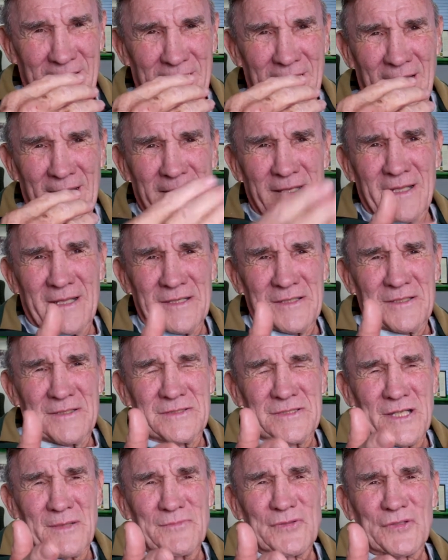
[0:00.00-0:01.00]
got done
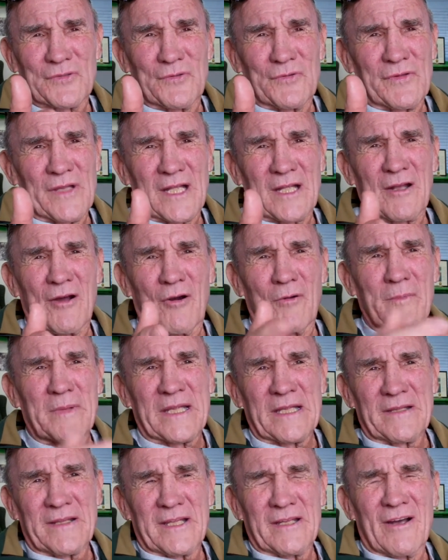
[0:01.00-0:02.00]
at jump school, they called
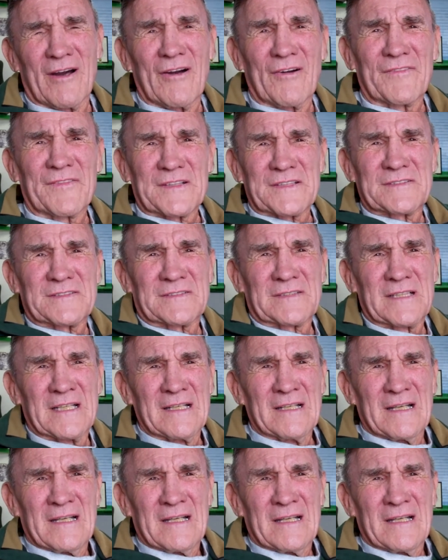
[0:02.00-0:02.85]
me in the office.